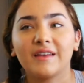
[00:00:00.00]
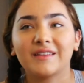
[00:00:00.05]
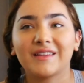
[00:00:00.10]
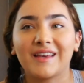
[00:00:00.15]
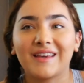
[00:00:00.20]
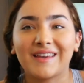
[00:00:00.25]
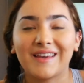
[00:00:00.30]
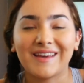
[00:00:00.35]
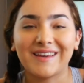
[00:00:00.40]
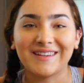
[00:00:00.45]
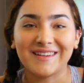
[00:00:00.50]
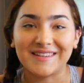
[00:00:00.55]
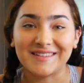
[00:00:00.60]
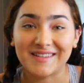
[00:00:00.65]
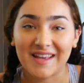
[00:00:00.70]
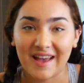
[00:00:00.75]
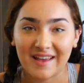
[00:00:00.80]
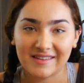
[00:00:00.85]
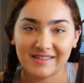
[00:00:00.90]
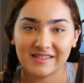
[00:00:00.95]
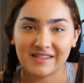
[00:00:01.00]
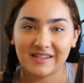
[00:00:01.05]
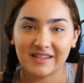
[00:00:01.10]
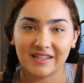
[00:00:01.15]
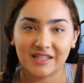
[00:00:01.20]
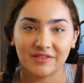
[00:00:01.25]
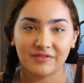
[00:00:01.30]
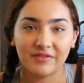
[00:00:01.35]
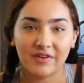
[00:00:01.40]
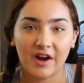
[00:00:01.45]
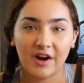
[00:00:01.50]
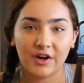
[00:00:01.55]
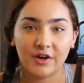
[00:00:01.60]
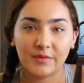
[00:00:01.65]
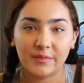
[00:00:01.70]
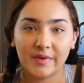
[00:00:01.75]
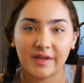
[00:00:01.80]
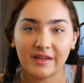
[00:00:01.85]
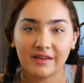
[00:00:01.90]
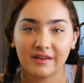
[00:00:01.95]
Like in a testing
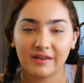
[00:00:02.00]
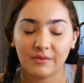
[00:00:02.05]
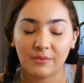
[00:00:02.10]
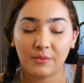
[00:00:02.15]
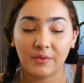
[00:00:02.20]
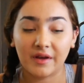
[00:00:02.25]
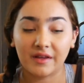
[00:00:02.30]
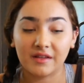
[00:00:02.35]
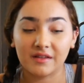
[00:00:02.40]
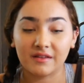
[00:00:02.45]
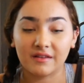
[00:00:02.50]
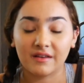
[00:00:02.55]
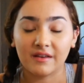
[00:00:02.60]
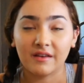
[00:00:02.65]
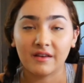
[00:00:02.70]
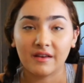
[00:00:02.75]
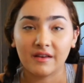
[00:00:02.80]
environment when